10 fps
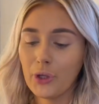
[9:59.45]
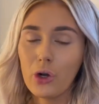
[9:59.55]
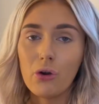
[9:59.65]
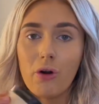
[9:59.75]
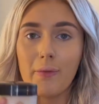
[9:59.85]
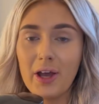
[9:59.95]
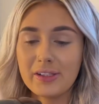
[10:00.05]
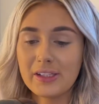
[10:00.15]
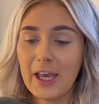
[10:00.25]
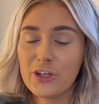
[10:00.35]
Laura
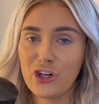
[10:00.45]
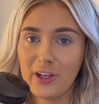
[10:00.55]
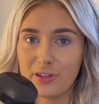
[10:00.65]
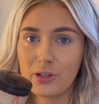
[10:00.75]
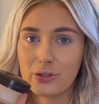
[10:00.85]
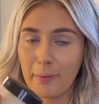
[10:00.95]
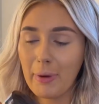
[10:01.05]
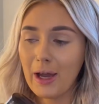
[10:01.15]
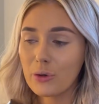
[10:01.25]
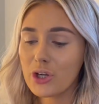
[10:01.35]
Mercier translucent
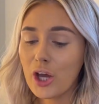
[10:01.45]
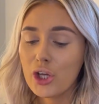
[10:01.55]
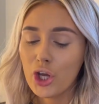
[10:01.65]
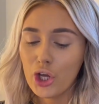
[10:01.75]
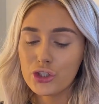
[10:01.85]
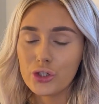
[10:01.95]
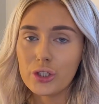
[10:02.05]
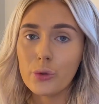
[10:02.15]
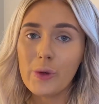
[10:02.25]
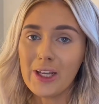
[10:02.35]
powder. During
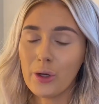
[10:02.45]
the week